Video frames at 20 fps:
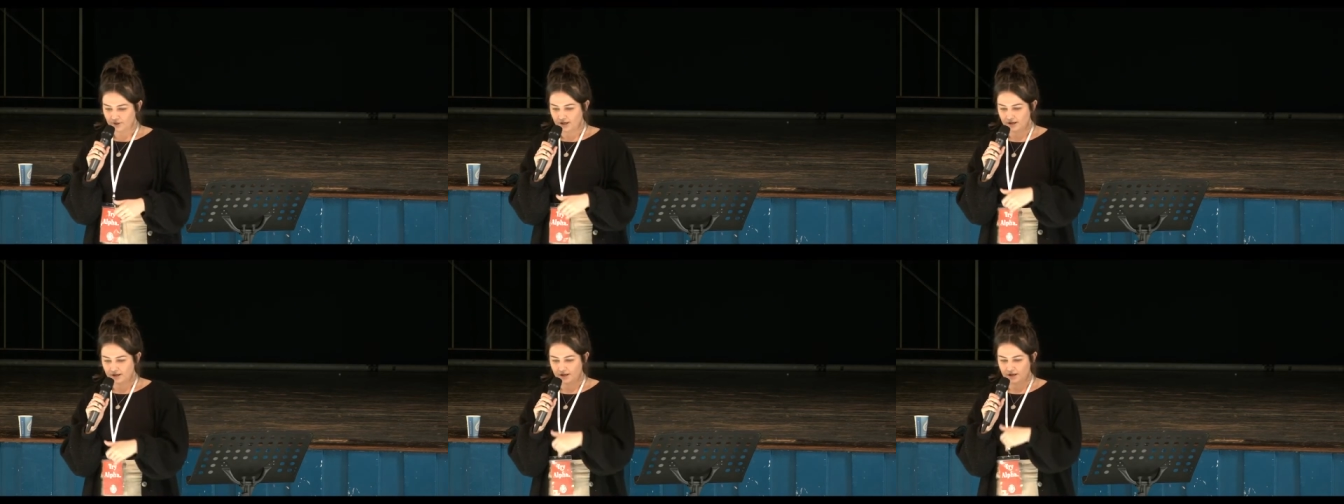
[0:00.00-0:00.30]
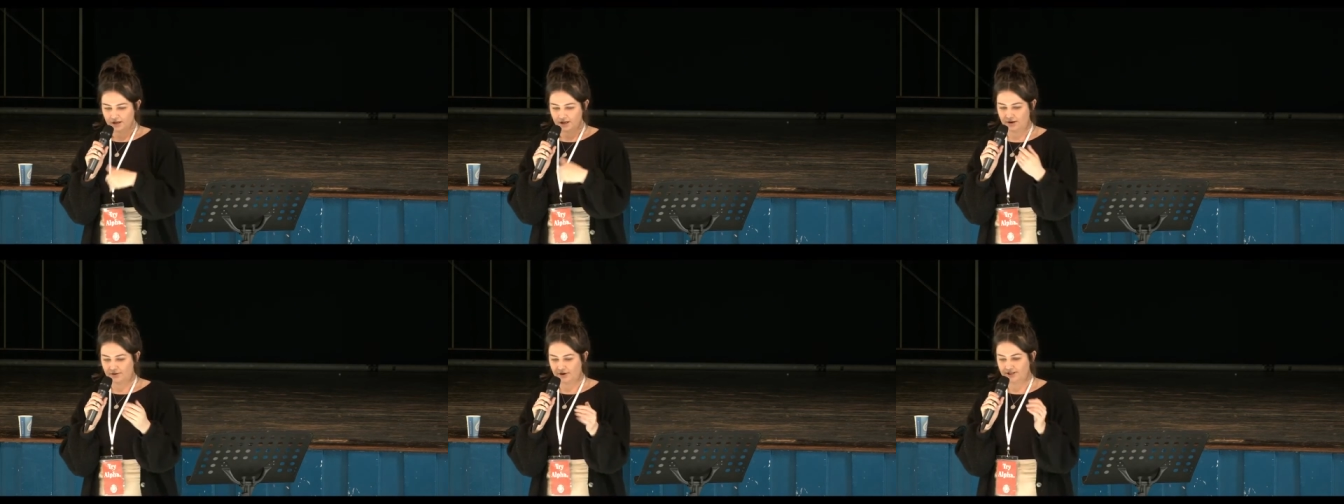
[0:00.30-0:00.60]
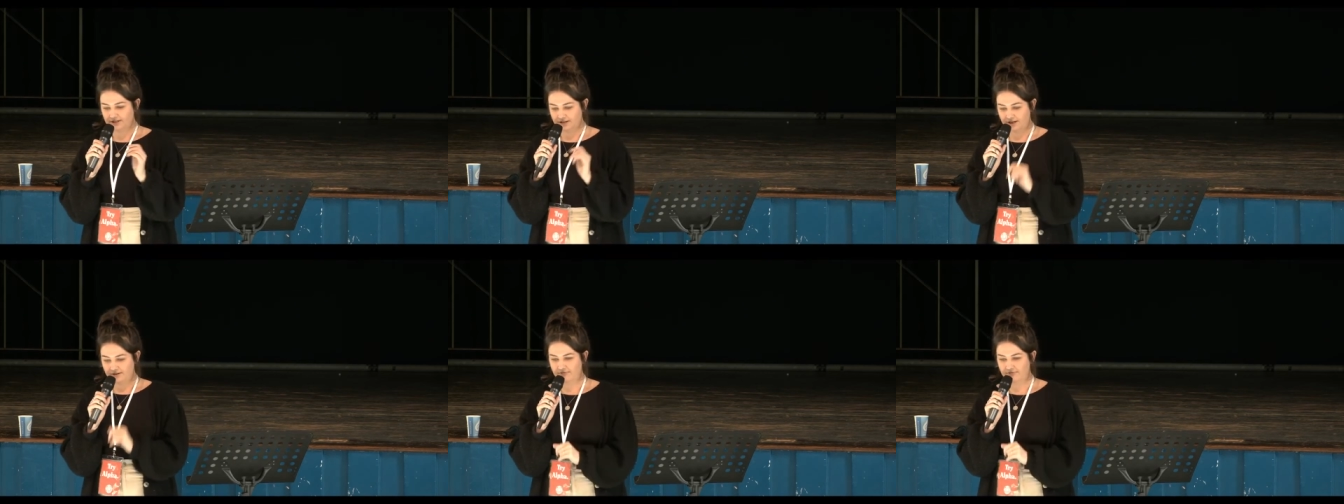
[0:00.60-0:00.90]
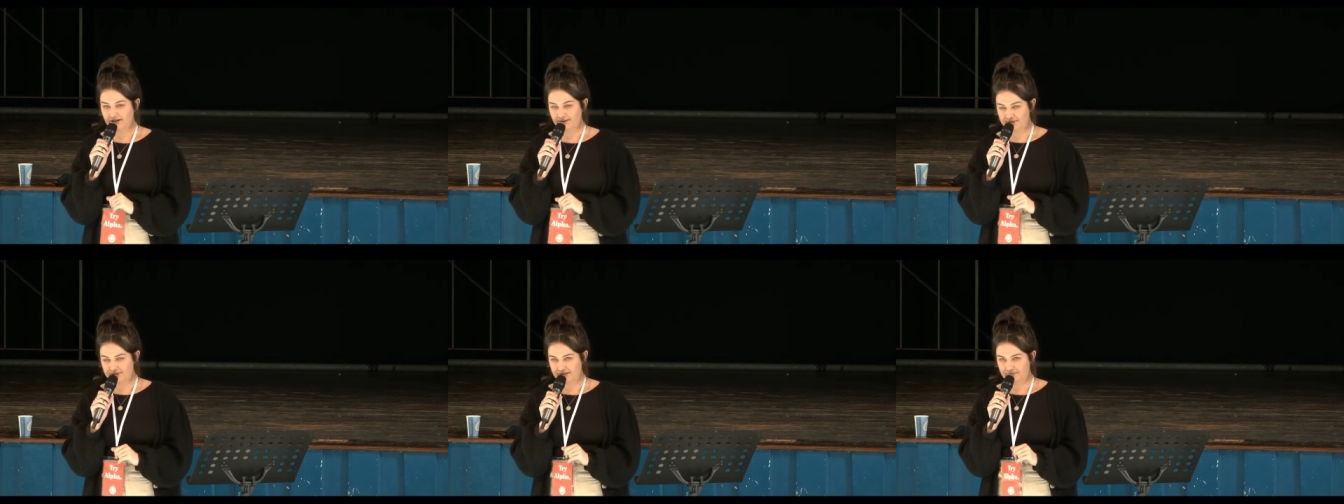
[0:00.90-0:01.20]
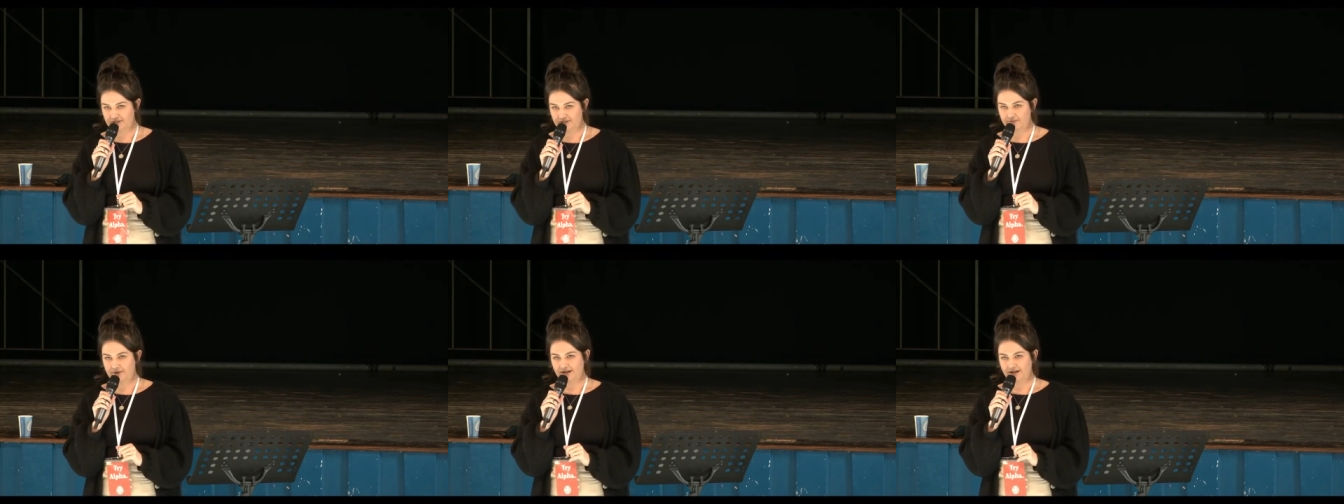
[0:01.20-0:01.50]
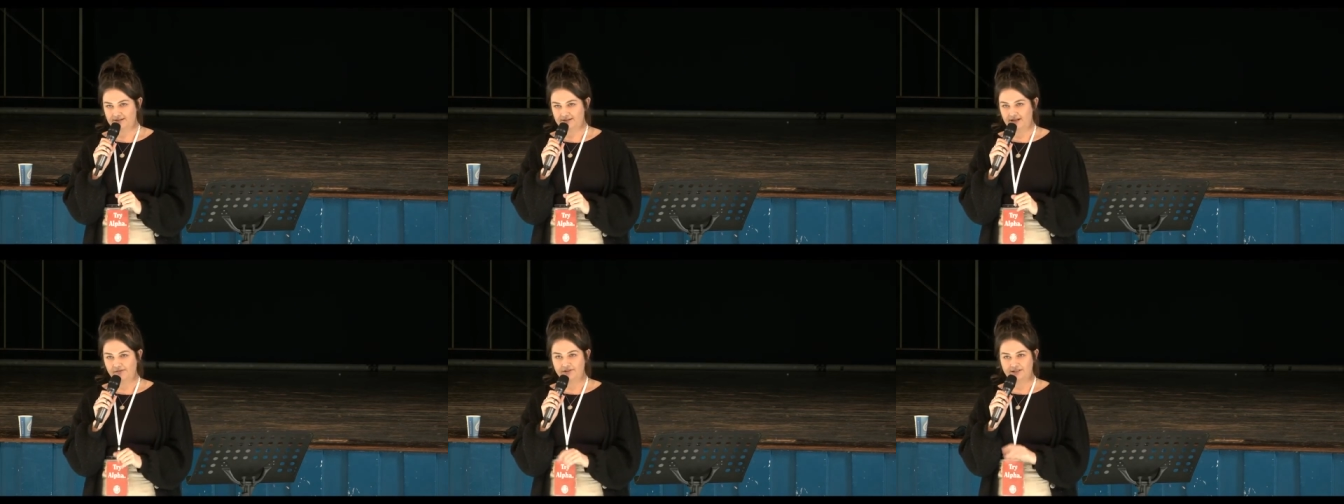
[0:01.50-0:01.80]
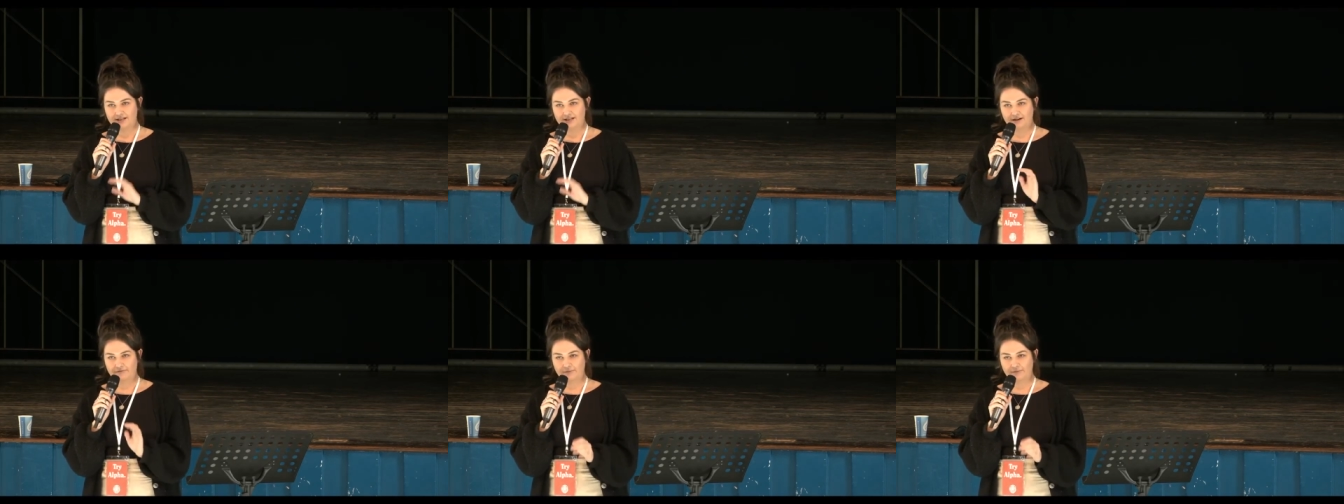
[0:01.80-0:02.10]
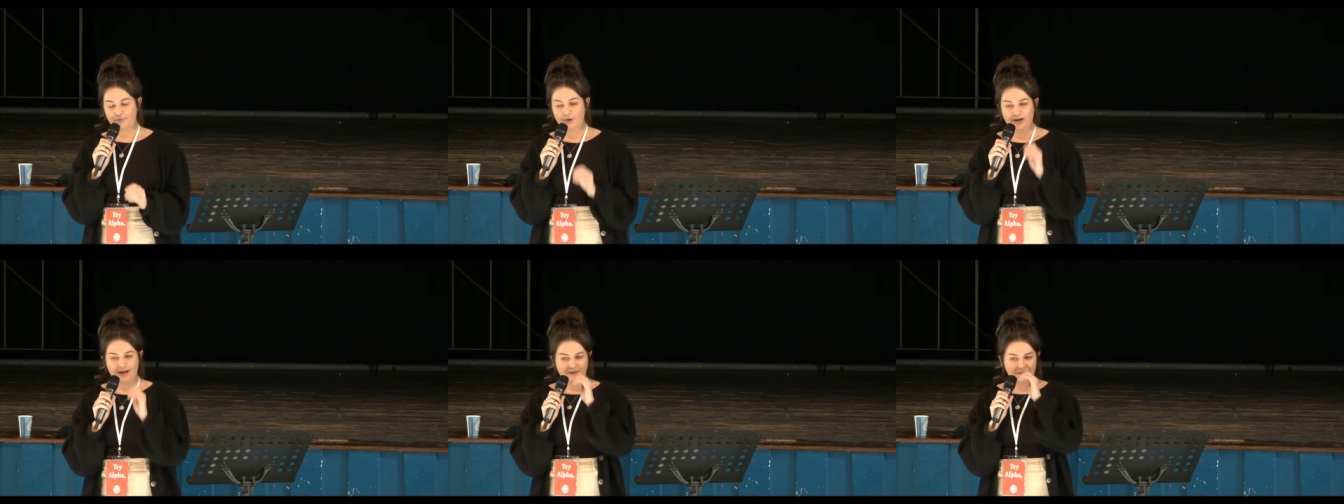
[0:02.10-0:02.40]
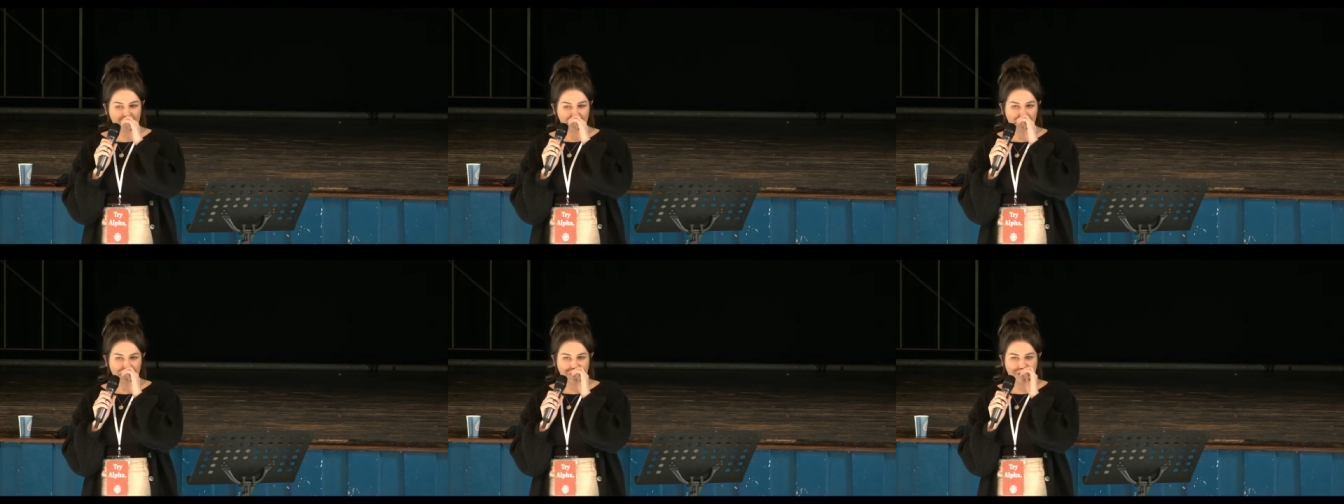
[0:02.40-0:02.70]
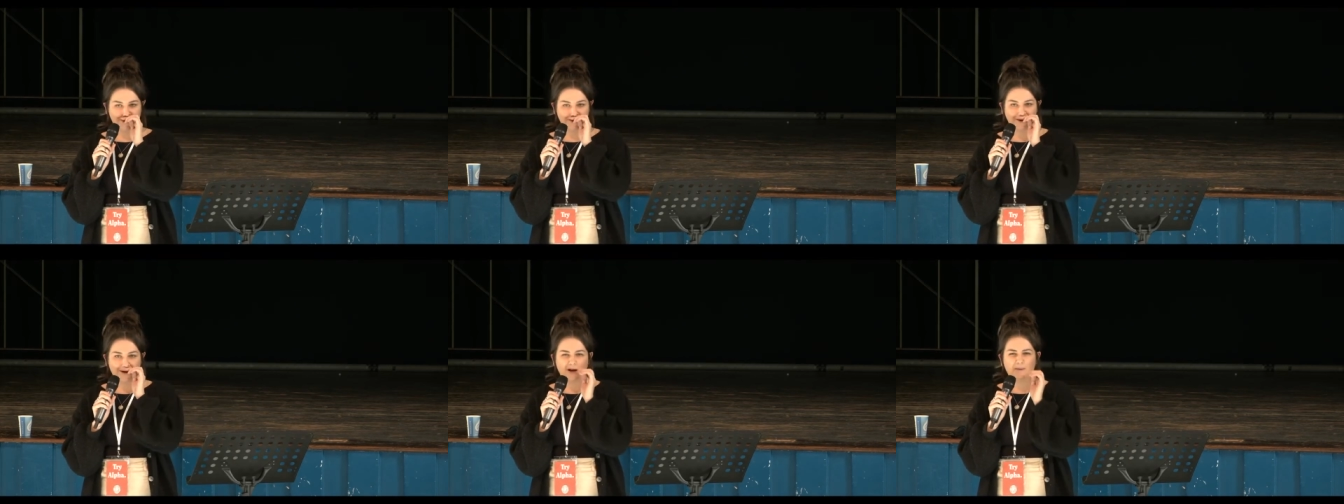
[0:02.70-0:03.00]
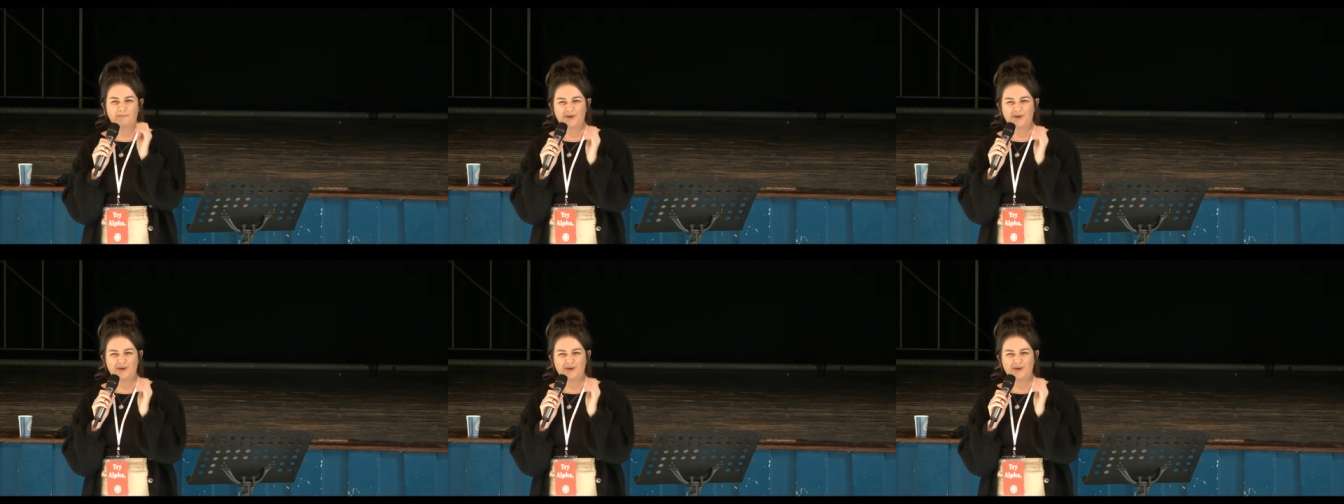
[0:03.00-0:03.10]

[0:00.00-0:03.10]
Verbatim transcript: you know, I, I ripped up the Specsavers letter and put it in the bin,